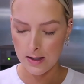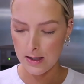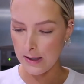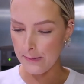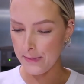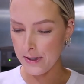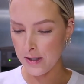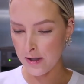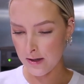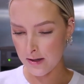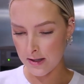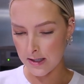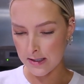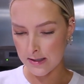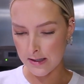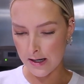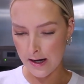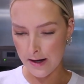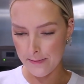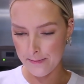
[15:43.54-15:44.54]
Let me look
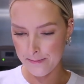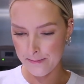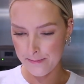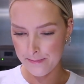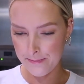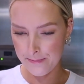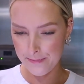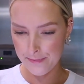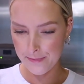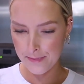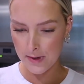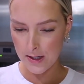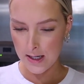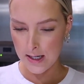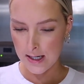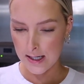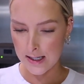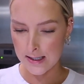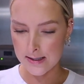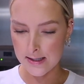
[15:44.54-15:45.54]
this up
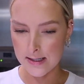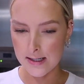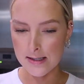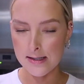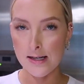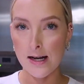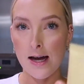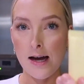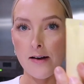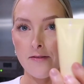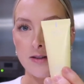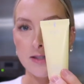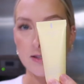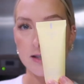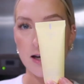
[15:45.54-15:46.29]
because it doesn't have a